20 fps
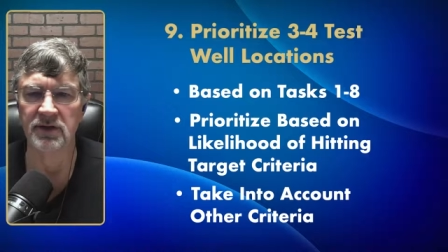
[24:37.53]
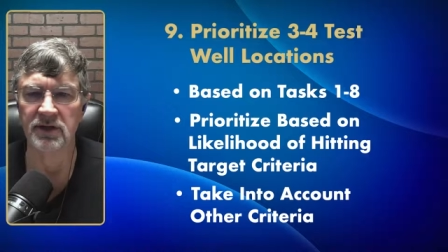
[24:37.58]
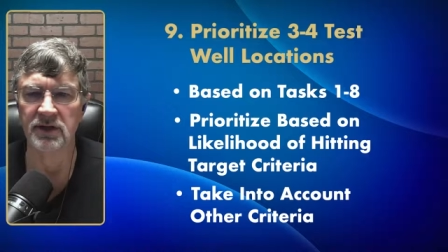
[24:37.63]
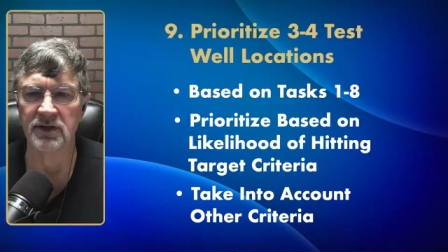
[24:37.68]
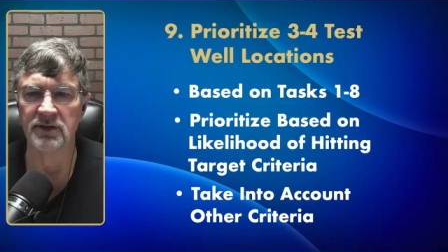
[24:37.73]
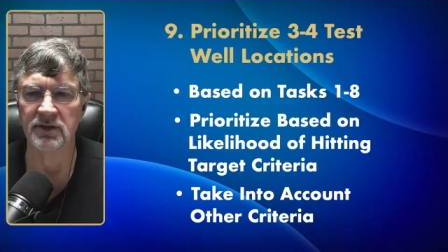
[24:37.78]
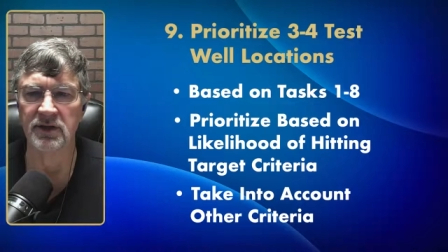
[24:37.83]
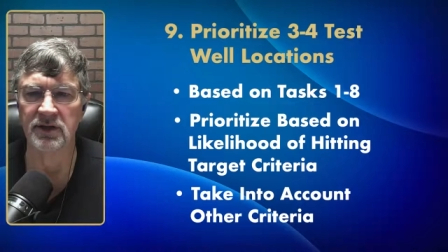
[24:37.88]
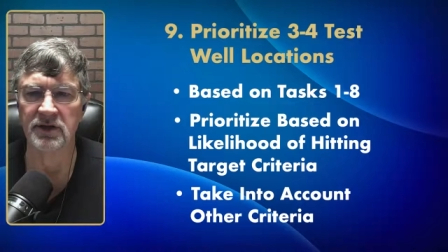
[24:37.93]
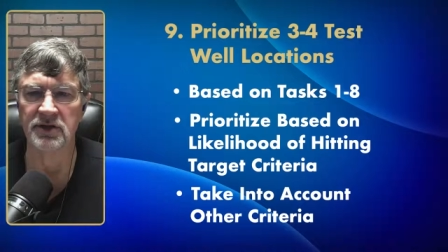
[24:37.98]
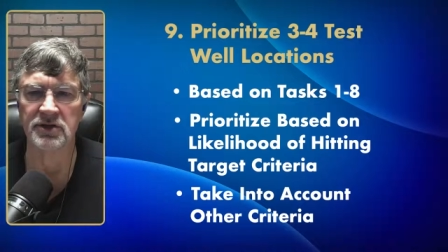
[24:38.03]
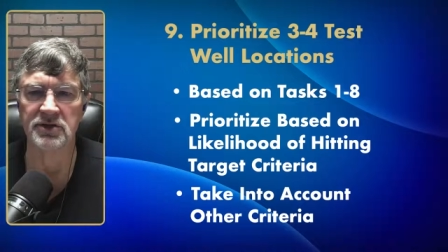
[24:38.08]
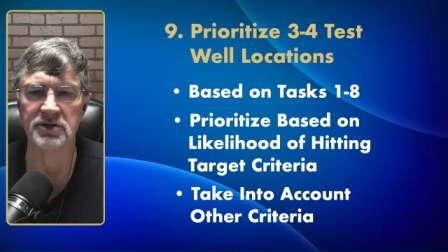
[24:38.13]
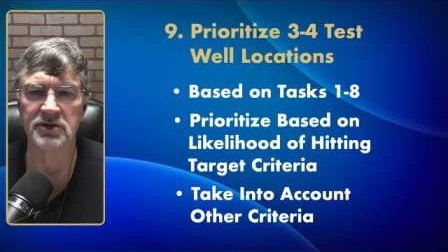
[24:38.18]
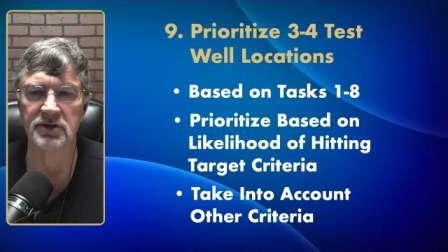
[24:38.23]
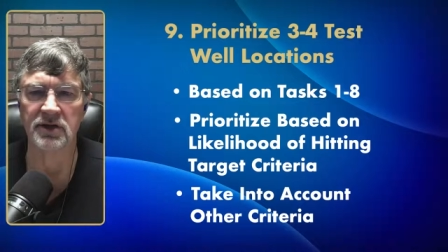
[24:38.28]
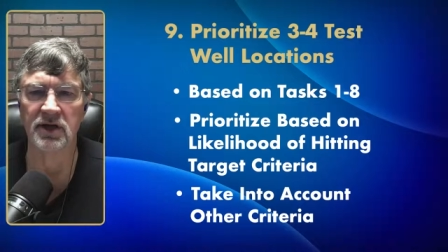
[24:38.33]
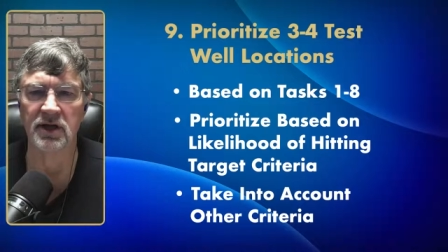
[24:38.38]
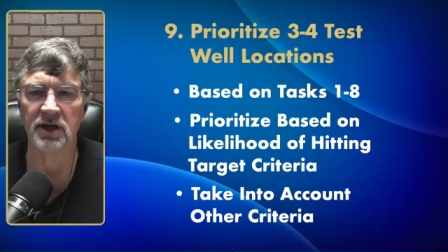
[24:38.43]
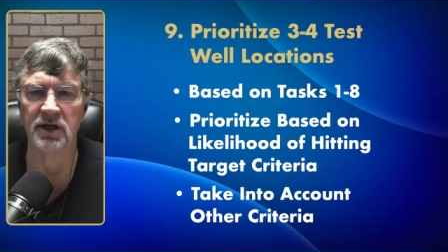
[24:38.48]

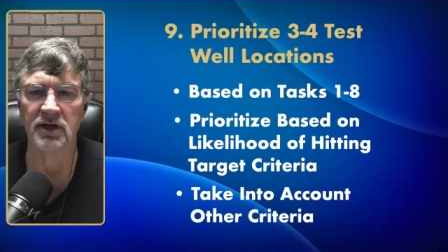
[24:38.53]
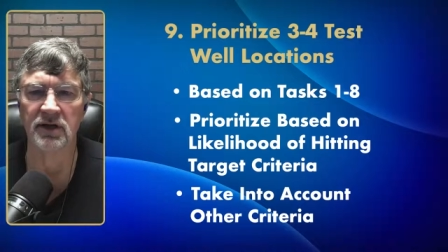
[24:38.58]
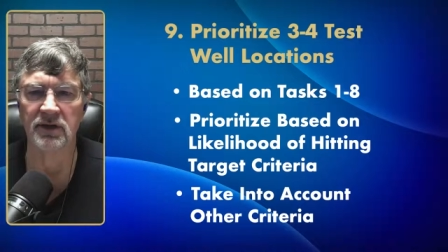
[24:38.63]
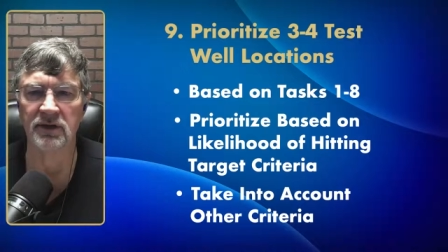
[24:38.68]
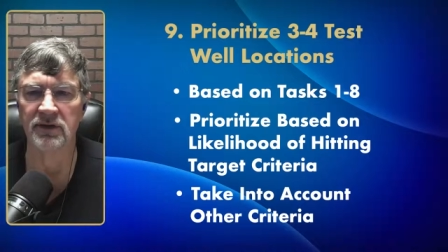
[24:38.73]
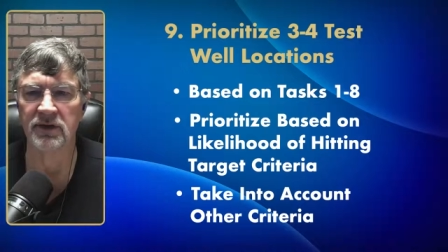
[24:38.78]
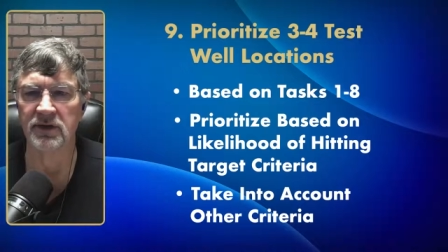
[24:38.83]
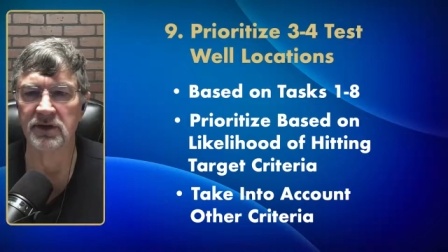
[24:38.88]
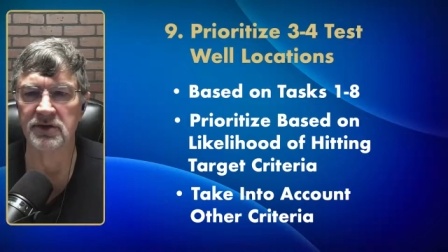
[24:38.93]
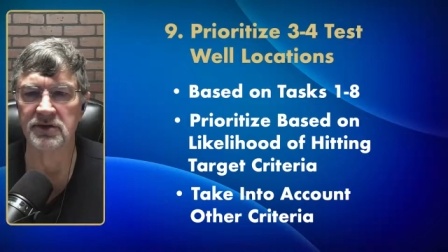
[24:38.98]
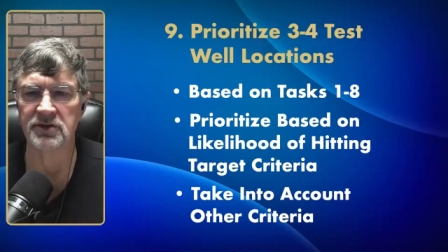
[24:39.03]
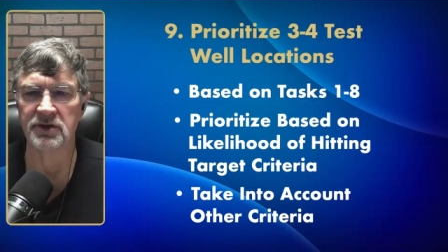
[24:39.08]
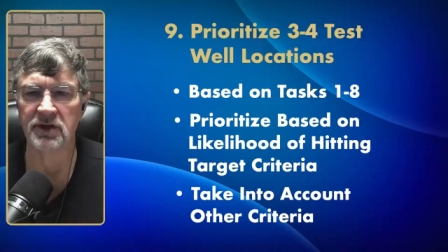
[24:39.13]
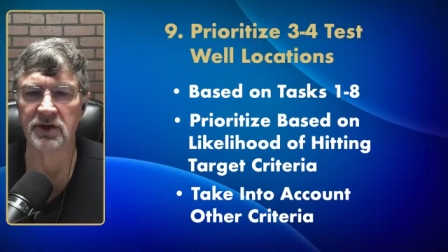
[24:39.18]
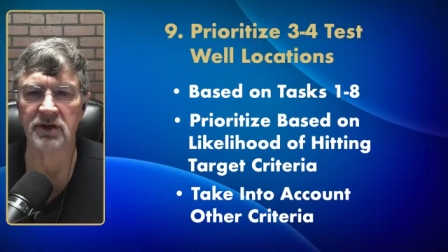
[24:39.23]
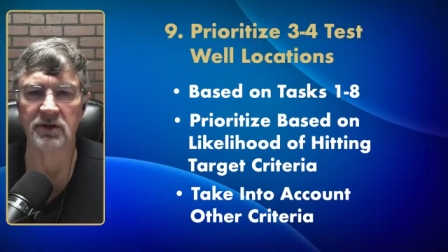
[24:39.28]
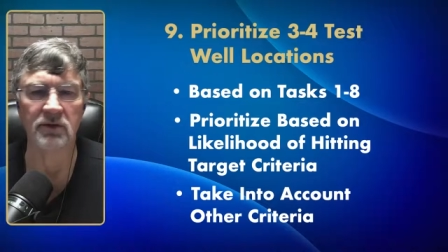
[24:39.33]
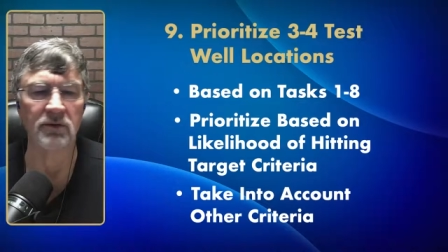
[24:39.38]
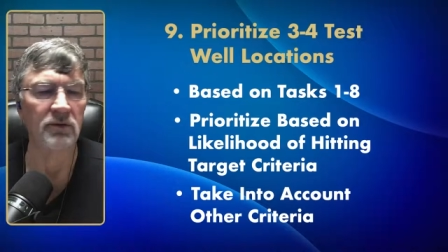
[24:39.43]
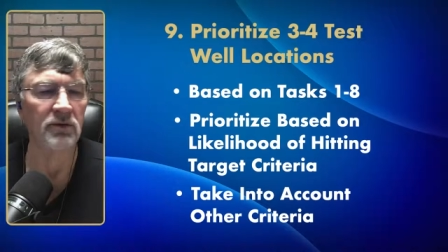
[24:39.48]
that
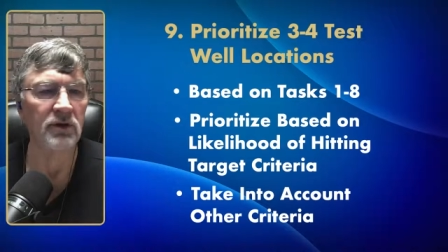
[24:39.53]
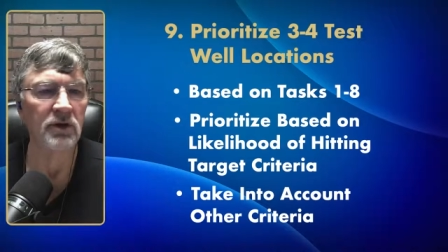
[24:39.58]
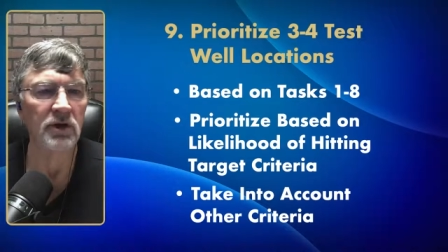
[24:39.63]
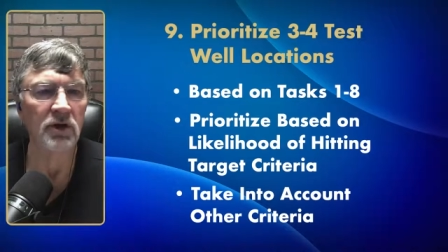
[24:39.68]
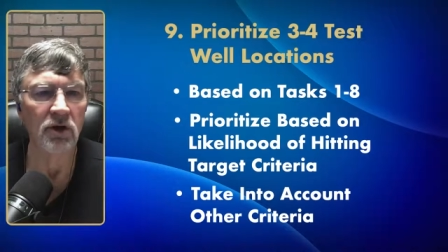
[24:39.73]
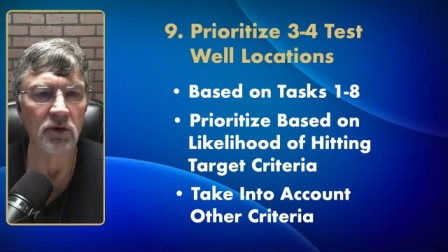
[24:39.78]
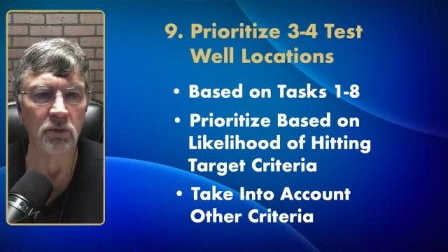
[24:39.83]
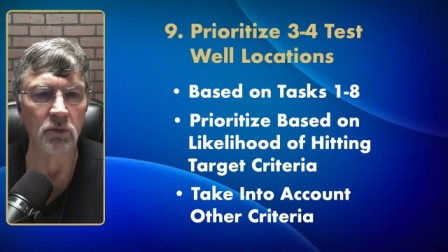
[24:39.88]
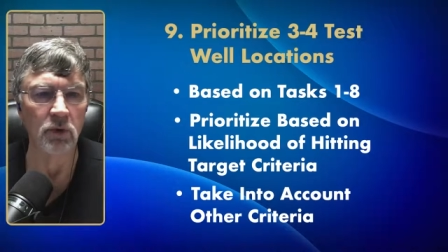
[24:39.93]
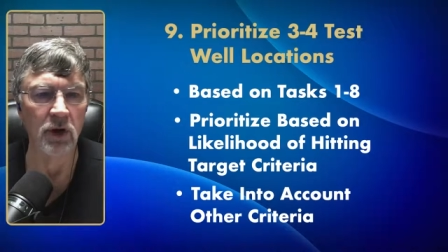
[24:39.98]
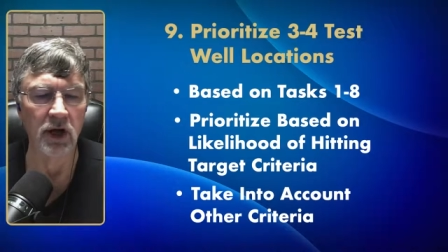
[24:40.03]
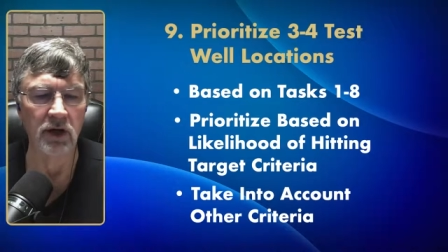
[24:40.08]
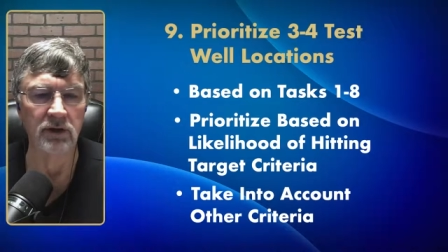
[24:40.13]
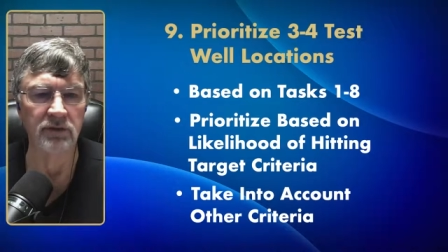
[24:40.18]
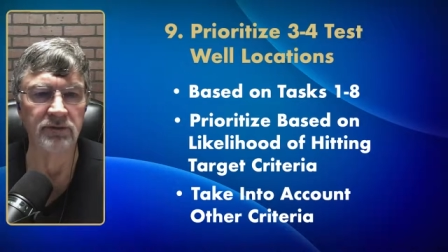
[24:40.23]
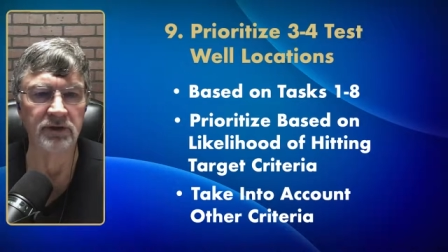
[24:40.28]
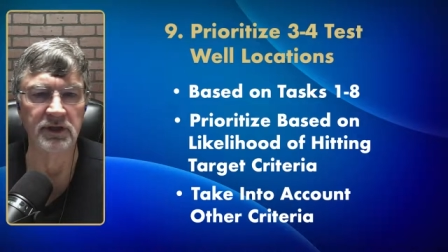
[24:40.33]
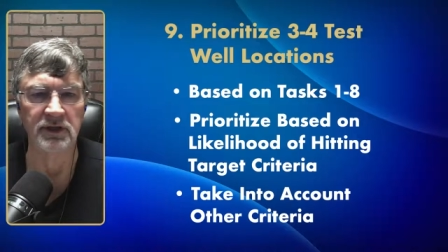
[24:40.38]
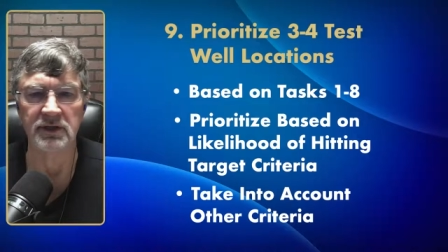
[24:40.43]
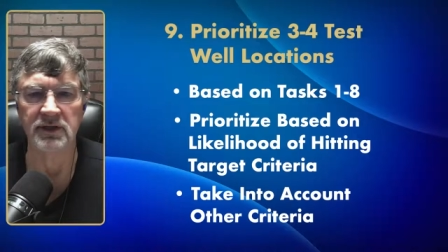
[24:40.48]
is
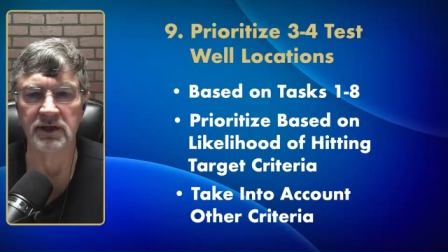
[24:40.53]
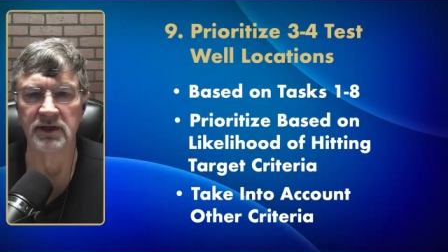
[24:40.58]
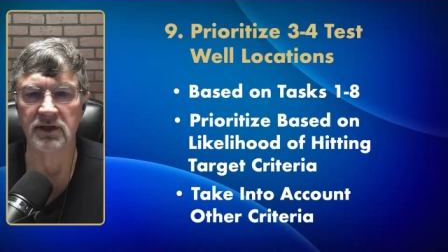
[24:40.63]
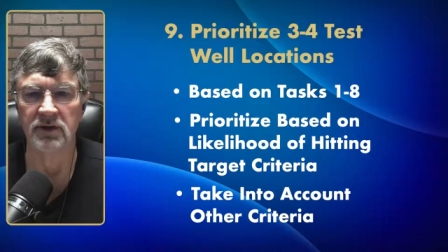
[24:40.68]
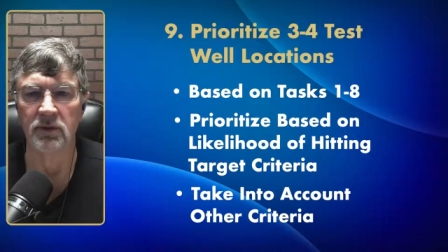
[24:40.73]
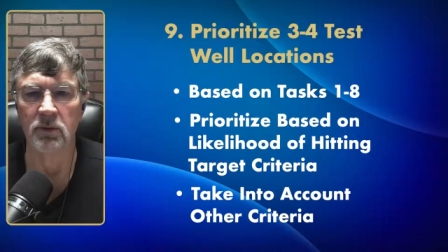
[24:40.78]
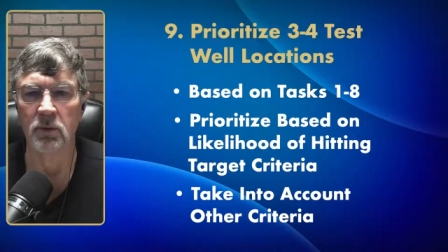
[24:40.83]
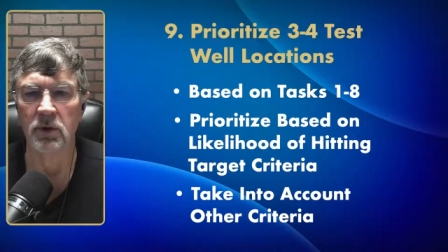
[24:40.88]
relevant.